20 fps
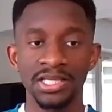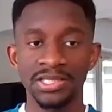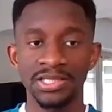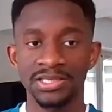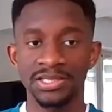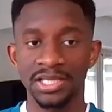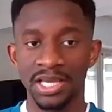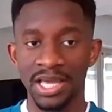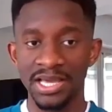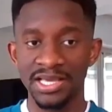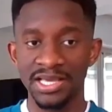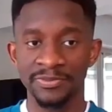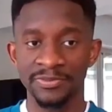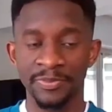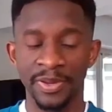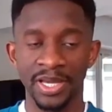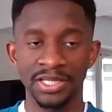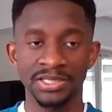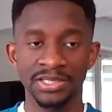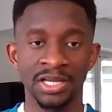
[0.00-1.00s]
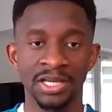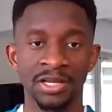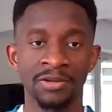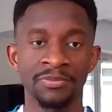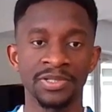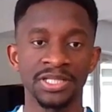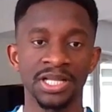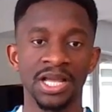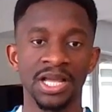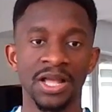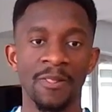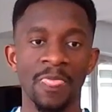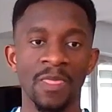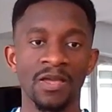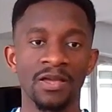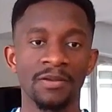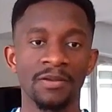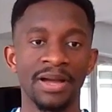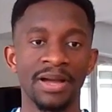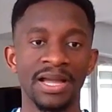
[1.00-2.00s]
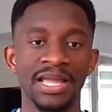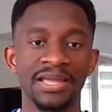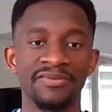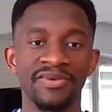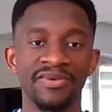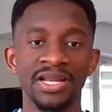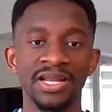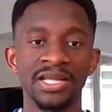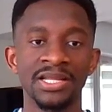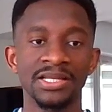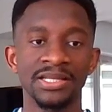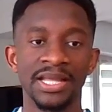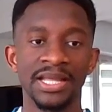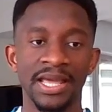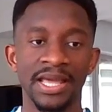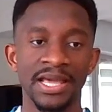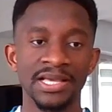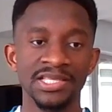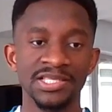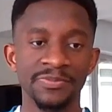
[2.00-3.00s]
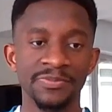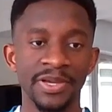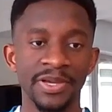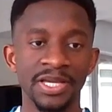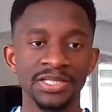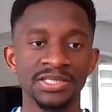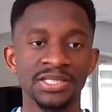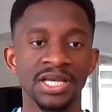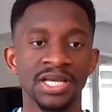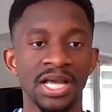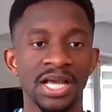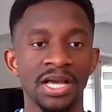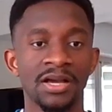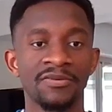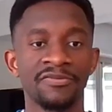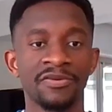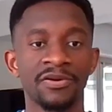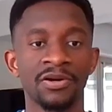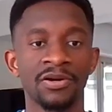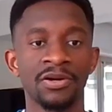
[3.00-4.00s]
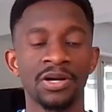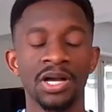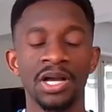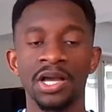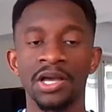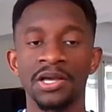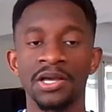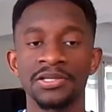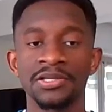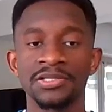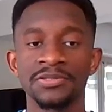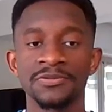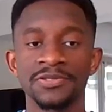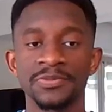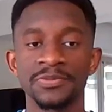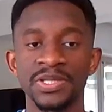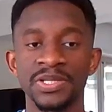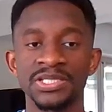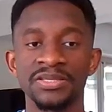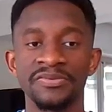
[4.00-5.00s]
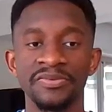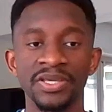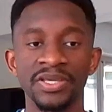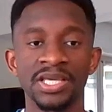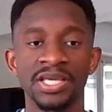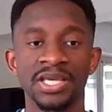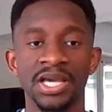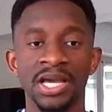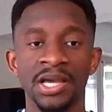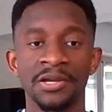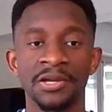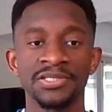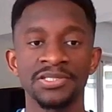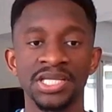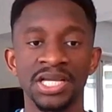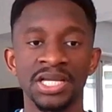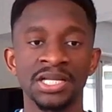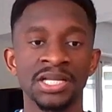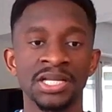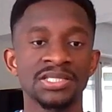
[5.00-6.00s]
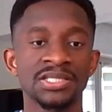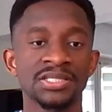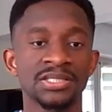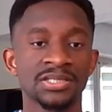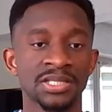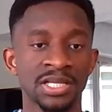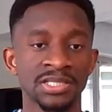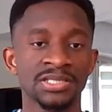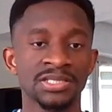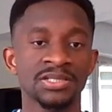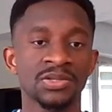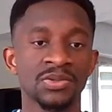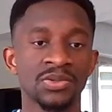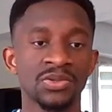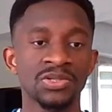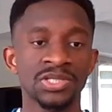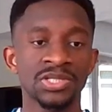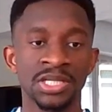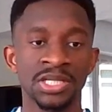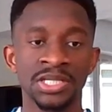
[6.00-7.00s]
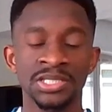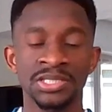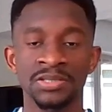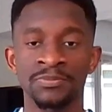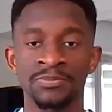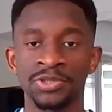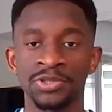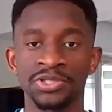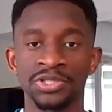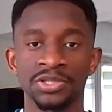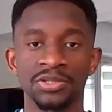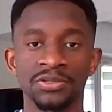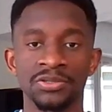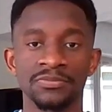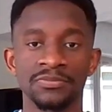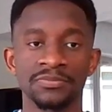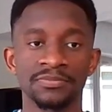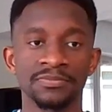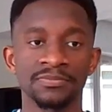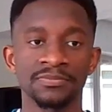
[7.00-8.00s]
his expert, by evaluating the expert for a specific GNSS courses module.